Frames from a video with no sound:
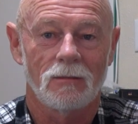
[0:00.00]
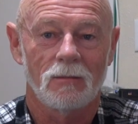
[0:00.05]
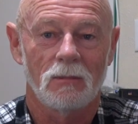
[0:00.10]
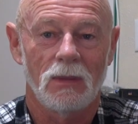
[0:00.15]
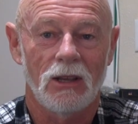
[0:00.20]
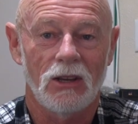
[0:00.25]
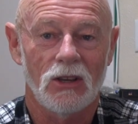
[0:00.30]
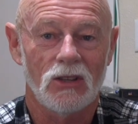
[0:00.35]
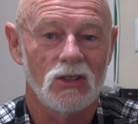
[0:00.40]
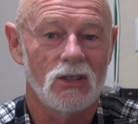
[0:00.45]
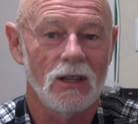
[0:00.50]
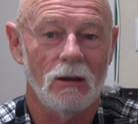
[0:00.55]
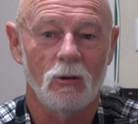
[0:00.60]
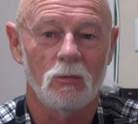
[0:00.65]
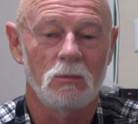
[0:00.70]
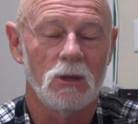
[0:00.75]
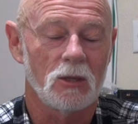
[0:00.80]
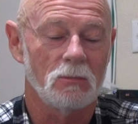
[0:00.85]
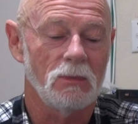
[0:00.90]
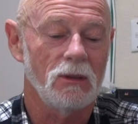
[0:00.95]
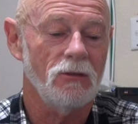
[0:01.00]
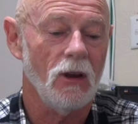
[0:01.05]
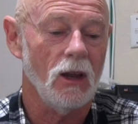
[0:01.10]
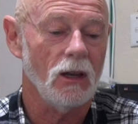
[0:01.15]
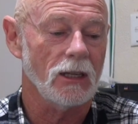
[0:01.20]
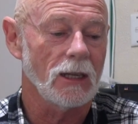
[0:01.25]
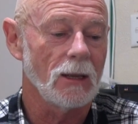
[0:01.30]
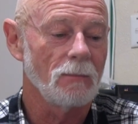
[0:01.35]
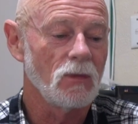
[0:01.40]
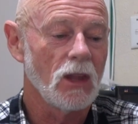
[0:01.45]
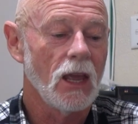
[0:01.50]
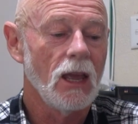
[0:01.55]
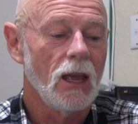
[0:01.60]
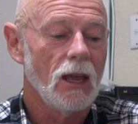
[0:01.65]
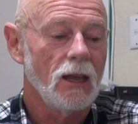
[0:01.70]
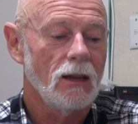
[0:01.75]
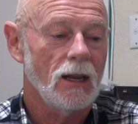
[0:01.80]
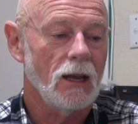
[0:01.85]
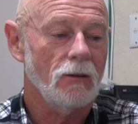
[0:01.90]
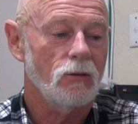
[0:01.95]
because that would just be folly.
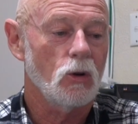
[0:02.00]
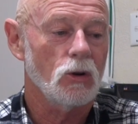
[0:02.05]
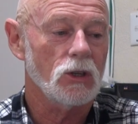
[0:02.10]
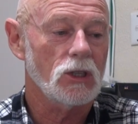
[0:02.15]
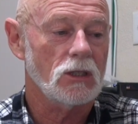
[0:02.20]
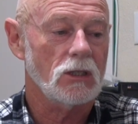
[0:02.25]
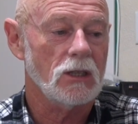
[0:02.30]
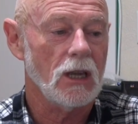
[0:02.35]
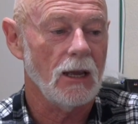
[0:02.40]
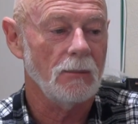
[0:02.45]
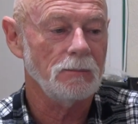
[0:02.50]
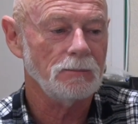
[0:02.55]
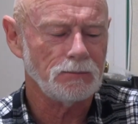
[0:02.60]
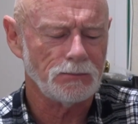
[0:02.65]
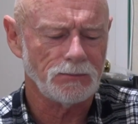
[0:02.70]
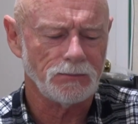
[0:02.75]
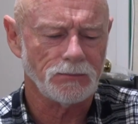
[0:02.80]
Now, of course, I